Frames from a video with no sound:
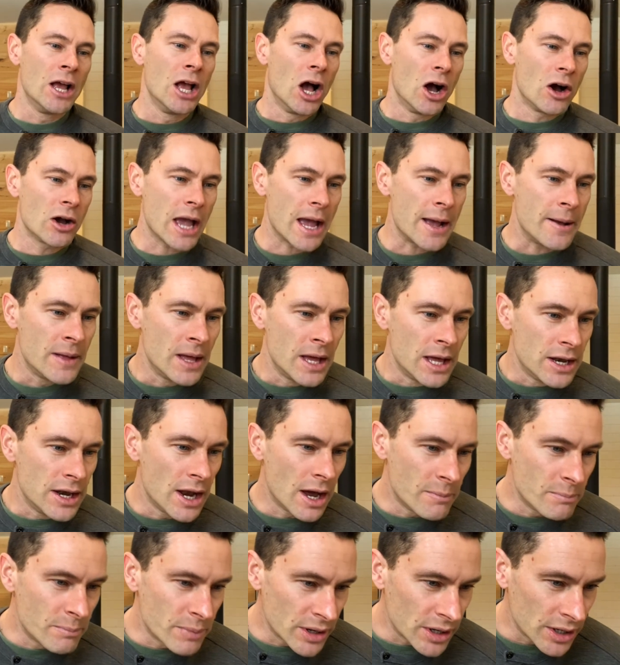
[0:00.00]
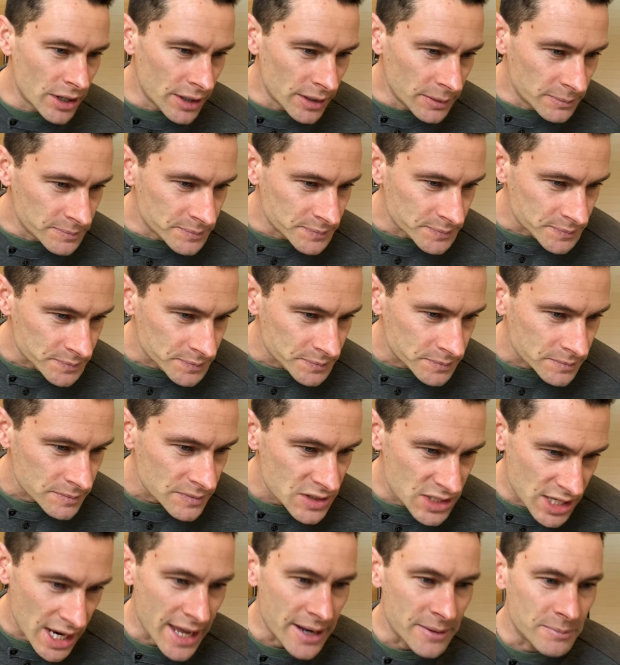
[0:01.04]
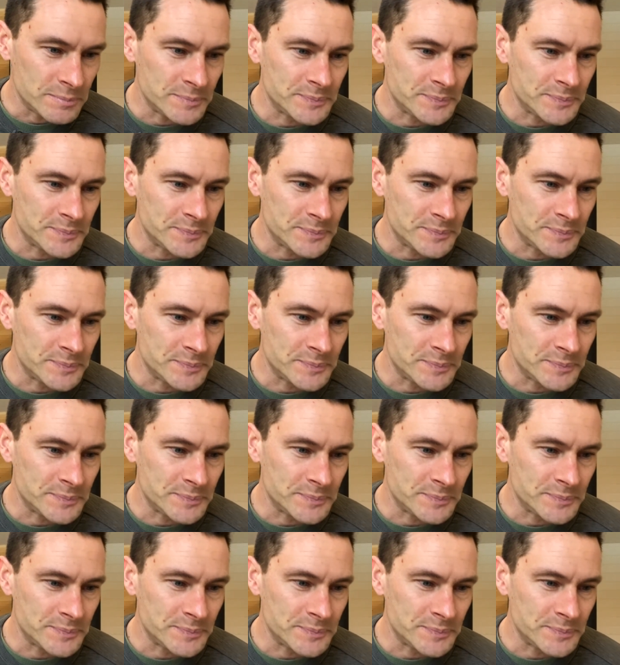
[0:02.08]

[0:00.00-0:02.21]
Okay, number 10,